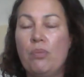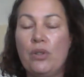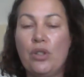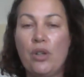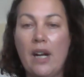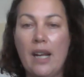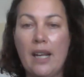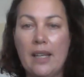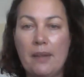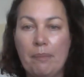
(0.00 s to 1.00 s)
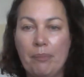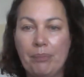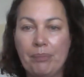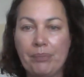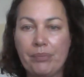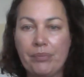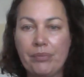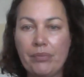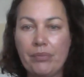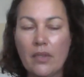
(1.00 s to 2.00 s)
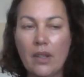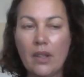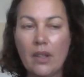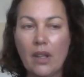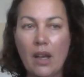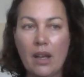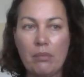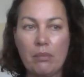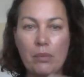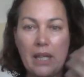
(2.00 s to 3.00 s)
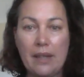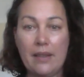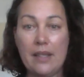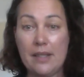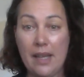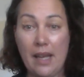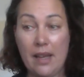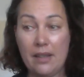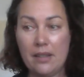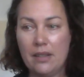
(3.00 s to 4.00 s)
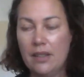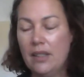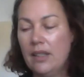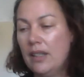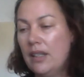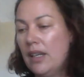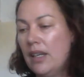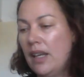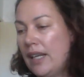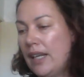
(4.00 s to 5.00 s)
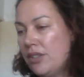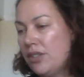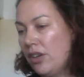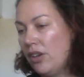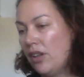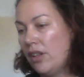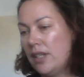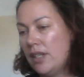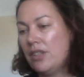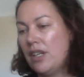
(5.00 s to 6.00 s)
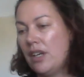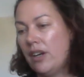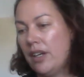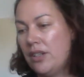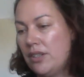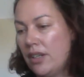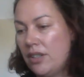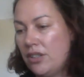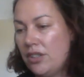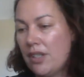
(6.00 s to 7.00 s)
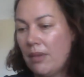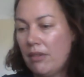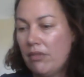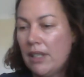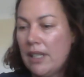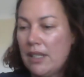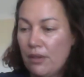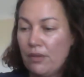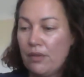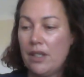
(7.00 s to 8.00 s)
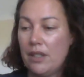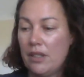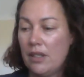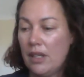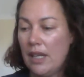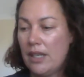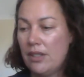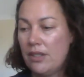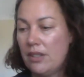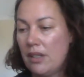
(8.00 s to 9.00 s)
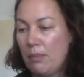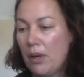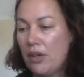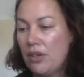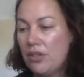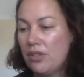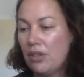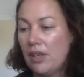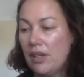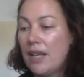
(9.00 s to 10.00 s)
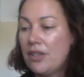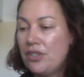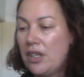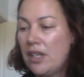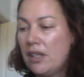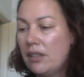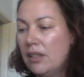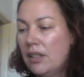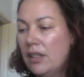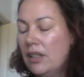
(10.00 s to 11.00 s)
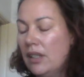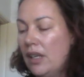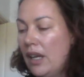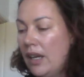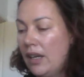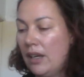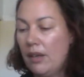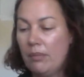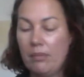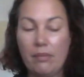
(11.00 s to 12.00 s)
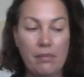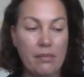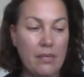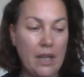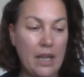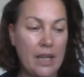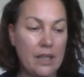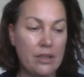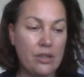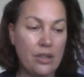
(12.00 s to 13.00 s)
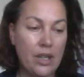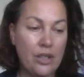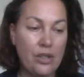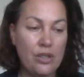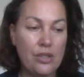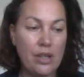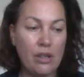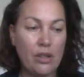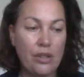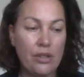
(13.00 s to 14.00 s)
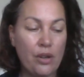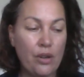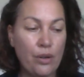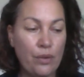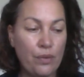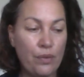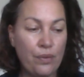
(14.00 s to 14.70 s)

portray in this card. And so this year I decided to do something really different as opposed to last year, and I used a lot of